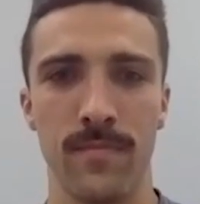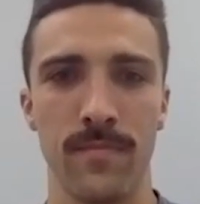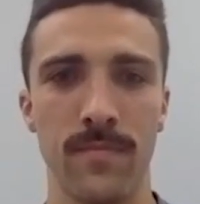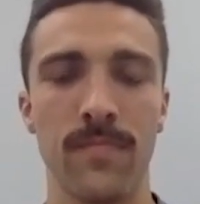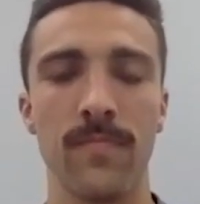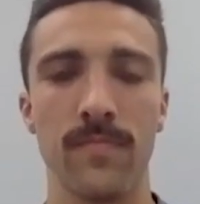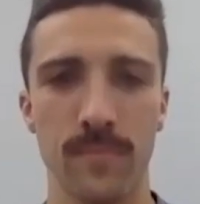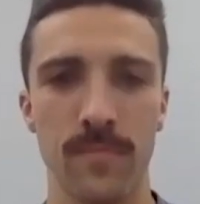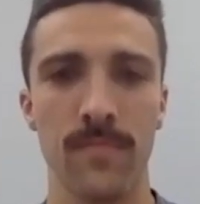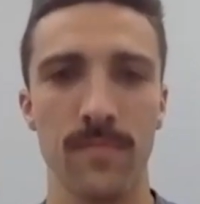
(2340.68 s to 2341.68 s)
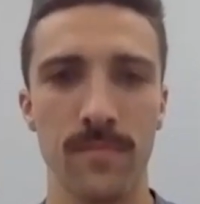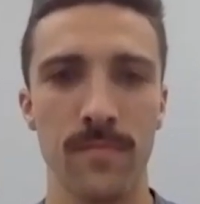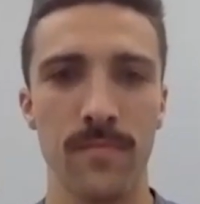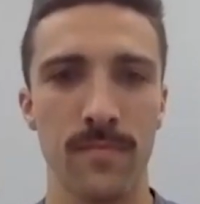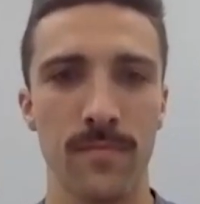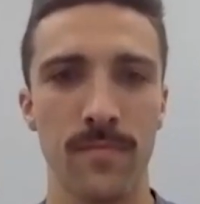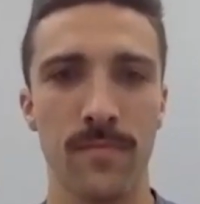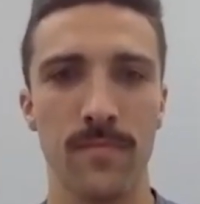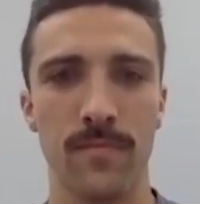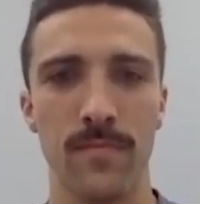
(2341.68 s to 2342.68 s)

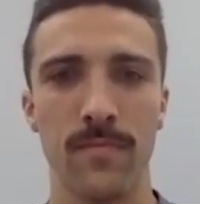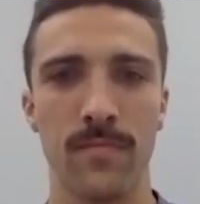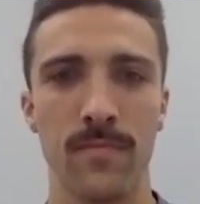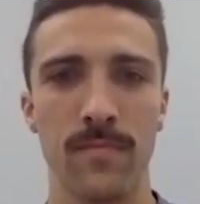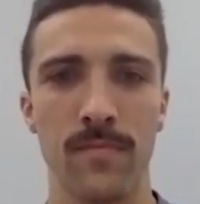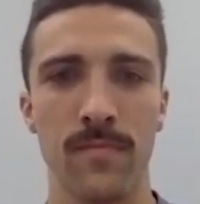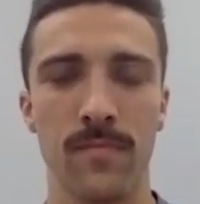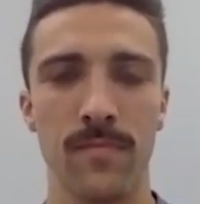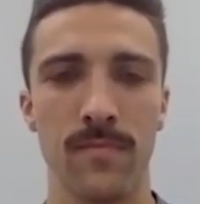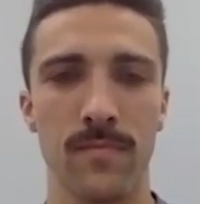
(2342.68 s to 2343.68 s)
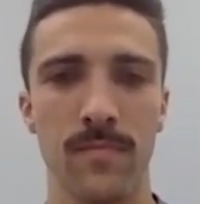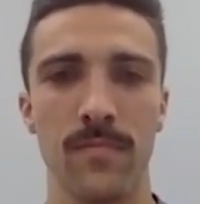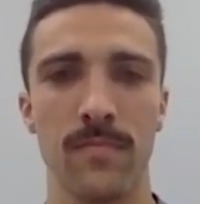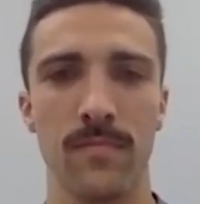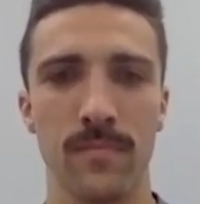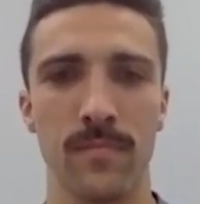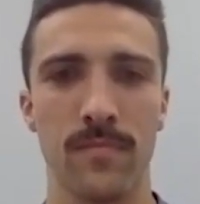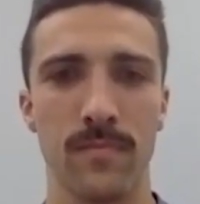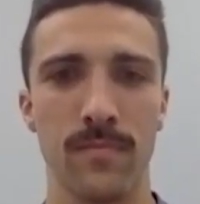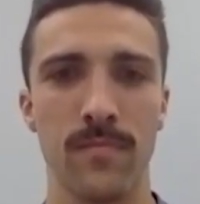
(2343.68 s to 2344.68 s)

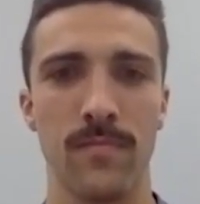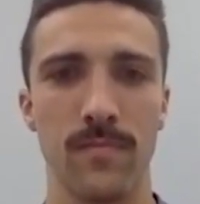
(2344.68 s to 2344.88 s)
(silent)